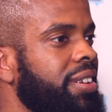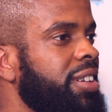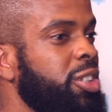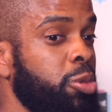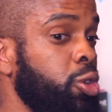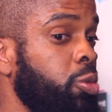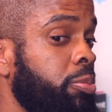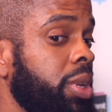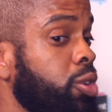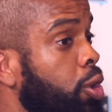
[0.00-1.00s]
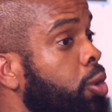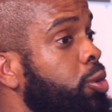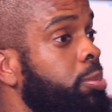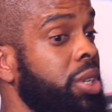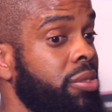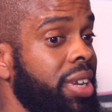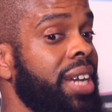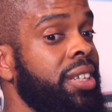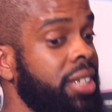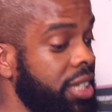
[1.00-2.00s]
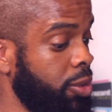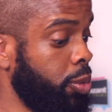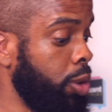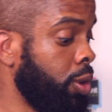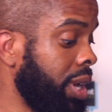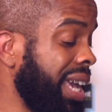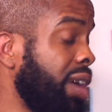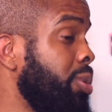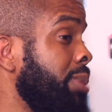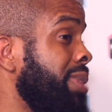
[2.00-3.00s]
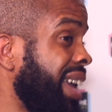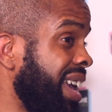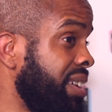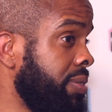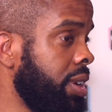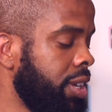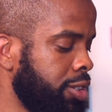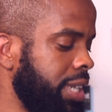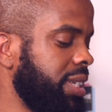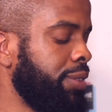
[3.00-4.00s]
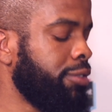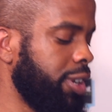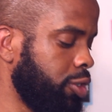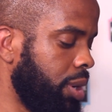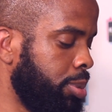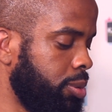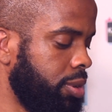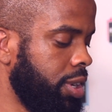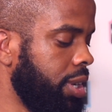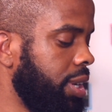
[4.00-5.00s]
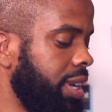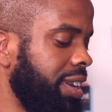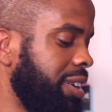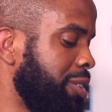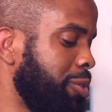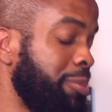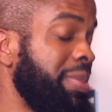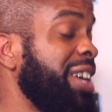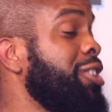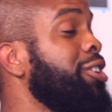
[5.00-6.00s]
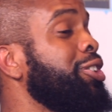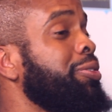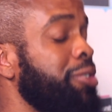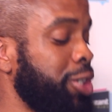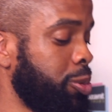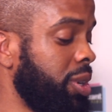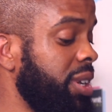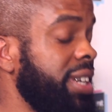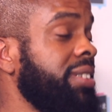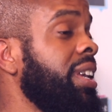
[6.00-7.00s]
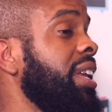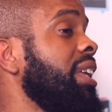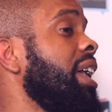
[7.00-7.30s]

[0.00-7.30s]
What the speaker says: It's because we've been told. But the reality is, if we look at how we behave, so let's say, for example, big controversial one, let's take the